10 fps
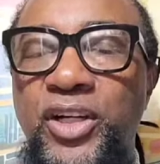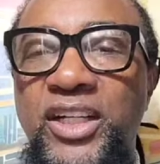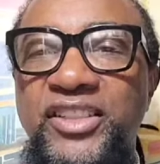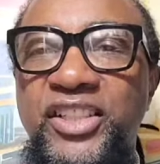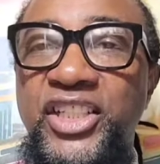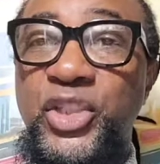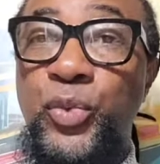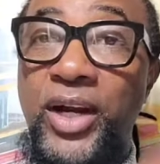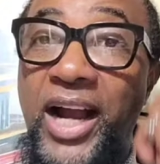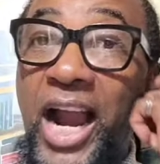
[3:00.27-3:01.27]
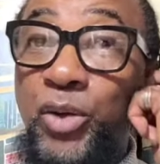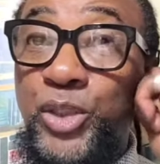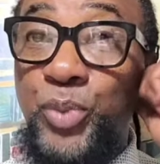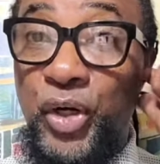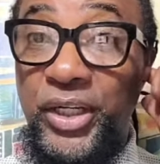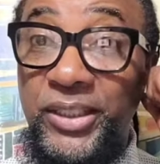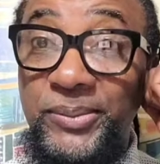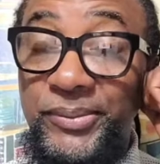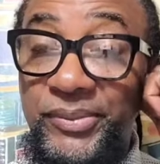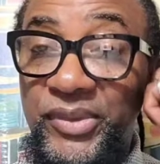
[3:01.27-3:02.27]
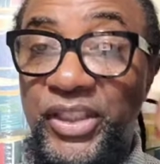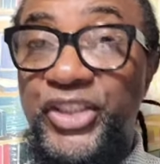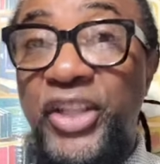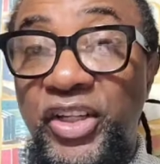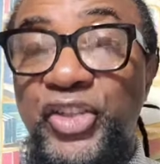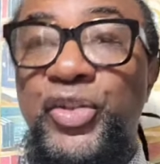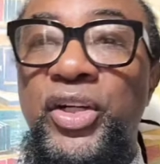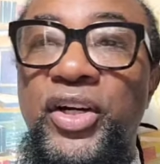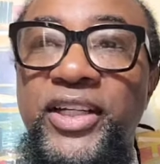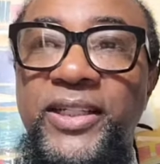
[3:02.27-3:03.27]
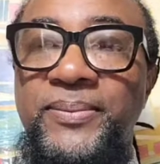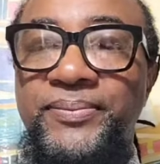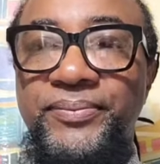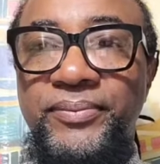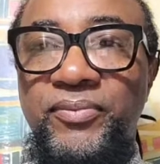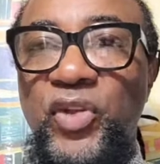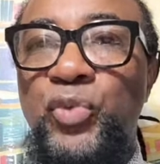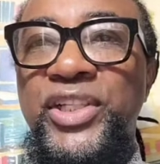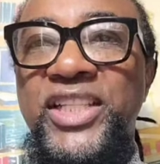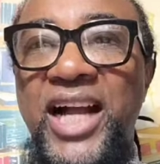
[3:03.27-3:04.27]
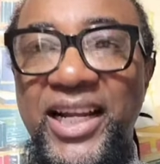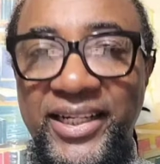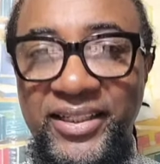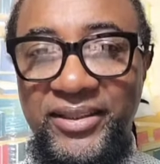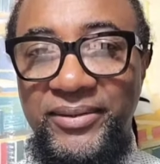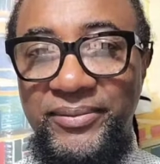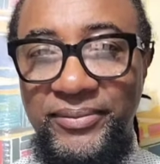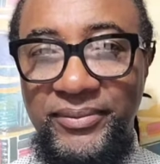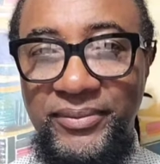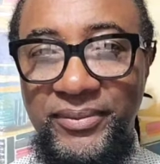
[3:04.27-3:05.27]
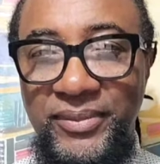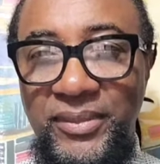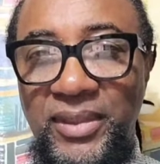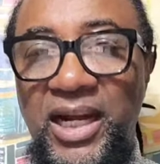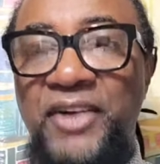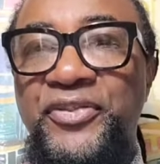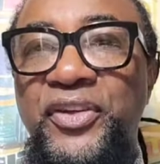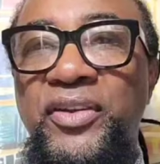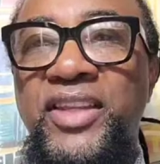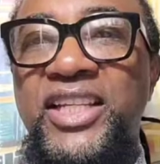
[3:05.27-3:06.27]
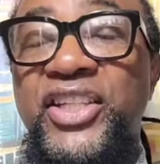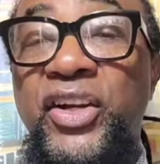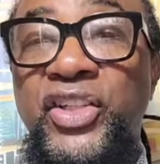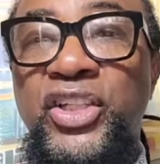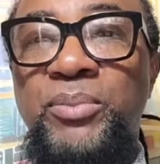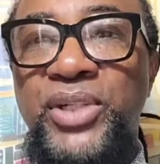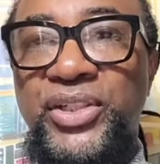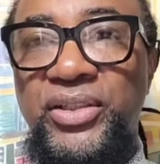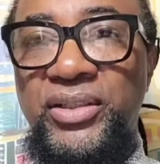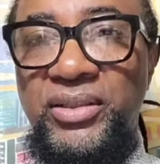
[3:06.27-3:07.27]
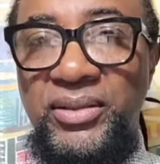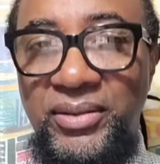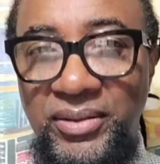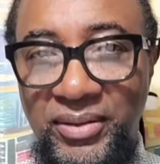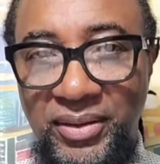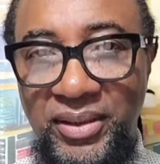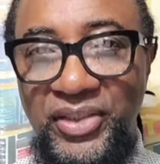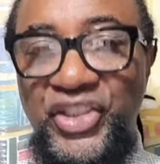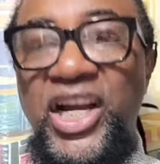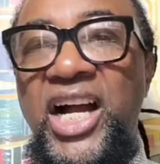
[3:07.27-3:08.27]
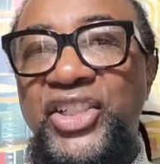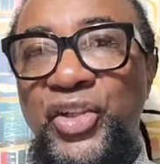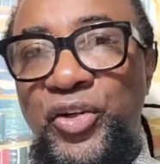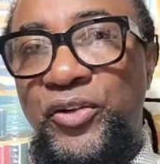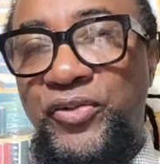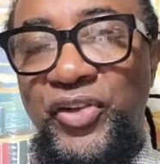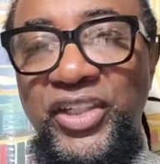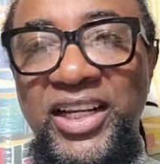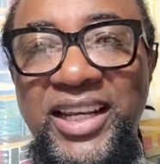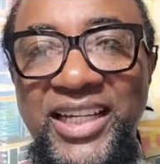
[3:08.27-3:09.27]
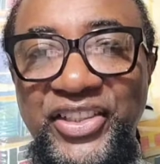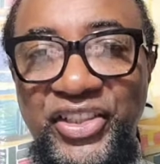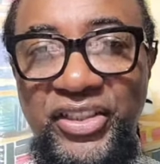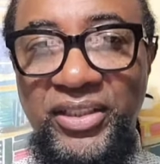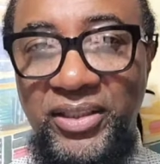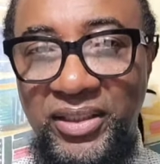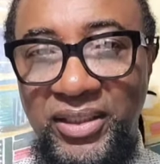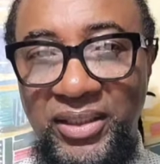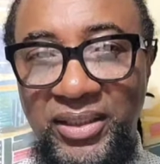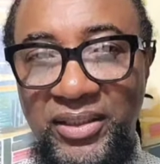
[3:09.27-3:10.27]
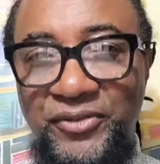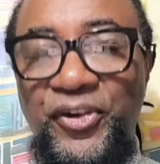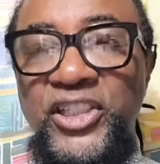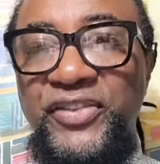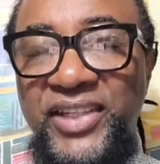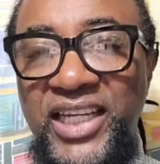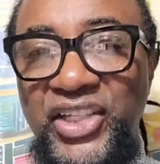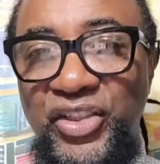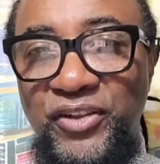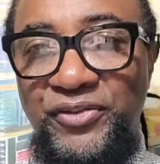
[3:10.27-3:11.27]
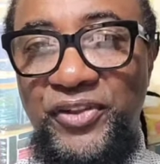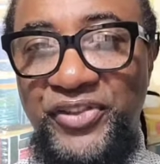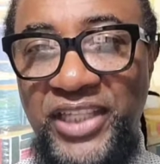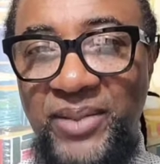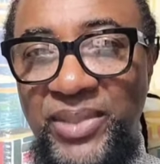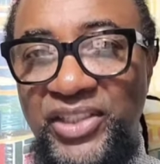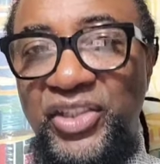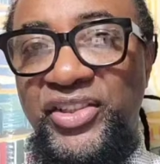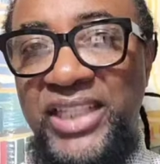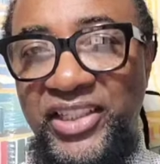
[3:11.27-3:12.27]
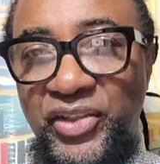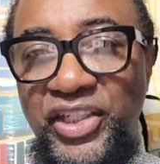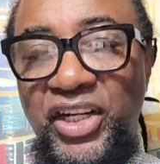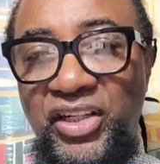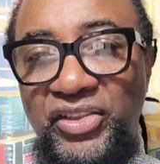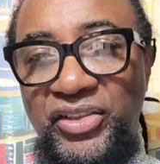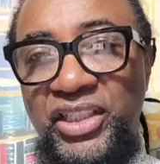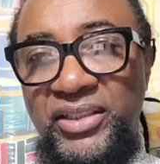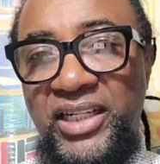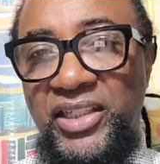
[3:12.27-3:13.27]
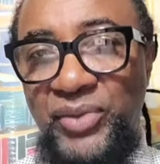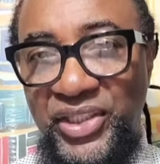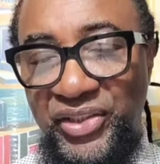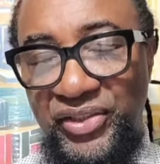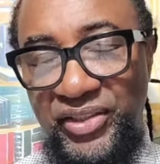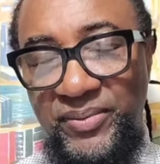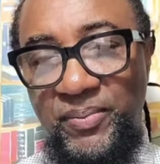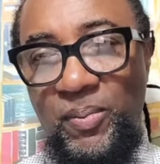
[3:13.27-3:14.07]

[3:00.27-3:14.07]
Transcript: for a constituency where I was born, Southern Trelawny, resigned after the Integrity Commission charged her for an alleged falsification of statements in her statutory declarations.